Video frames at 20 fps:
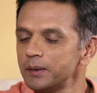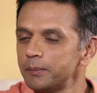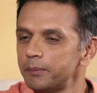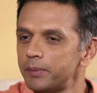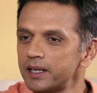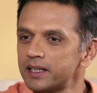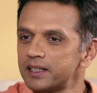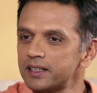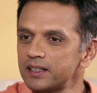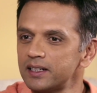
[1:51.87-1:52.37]

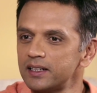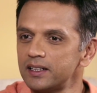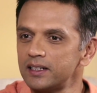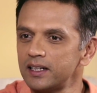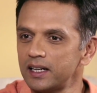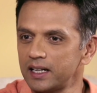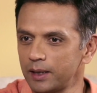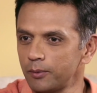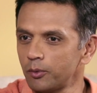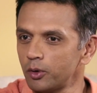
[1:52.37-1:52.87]
But
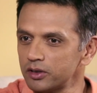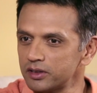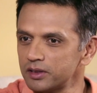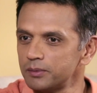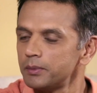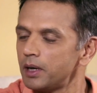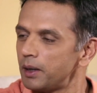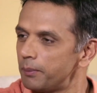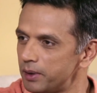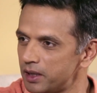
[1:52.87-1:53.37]
and I was
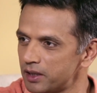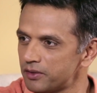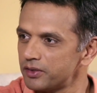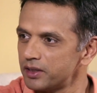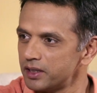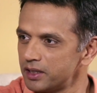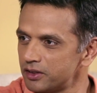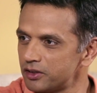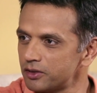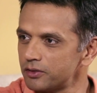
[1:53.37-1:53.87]
a bit of
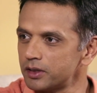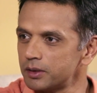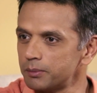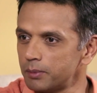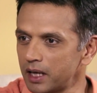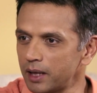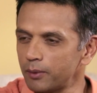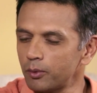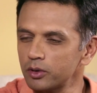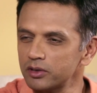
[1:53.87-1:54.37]
an introvert,
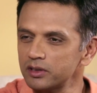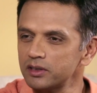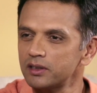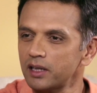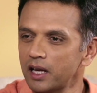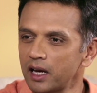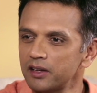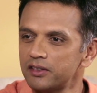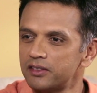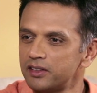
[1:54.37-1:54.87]
but I wasn't
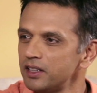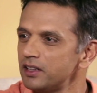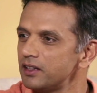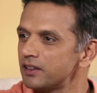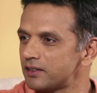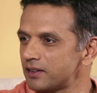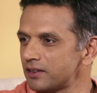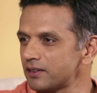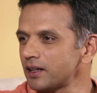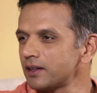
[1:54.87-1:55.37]
as
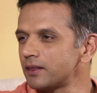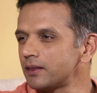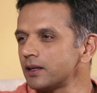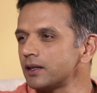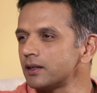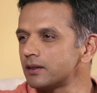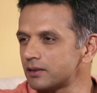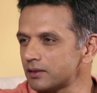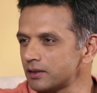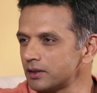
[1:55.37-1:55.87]
serious as I
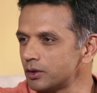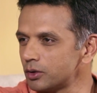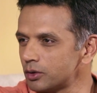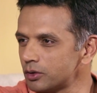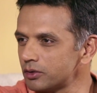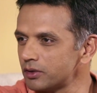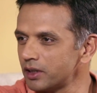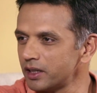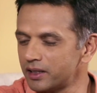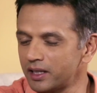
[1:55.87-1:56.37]
think
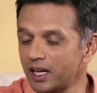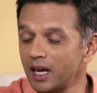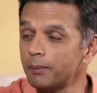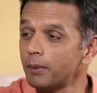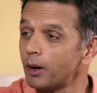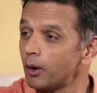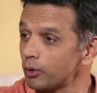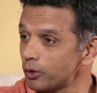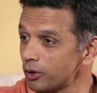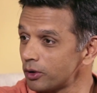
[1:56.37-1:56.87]
it came
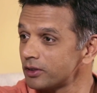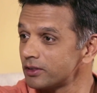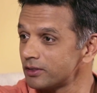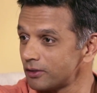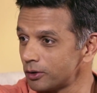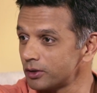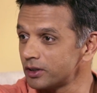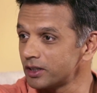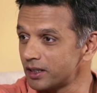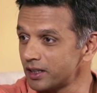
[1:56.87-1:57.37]
out
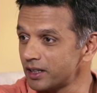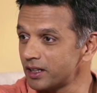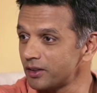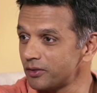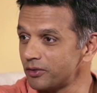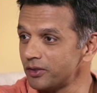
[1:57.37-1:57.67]
on the cricket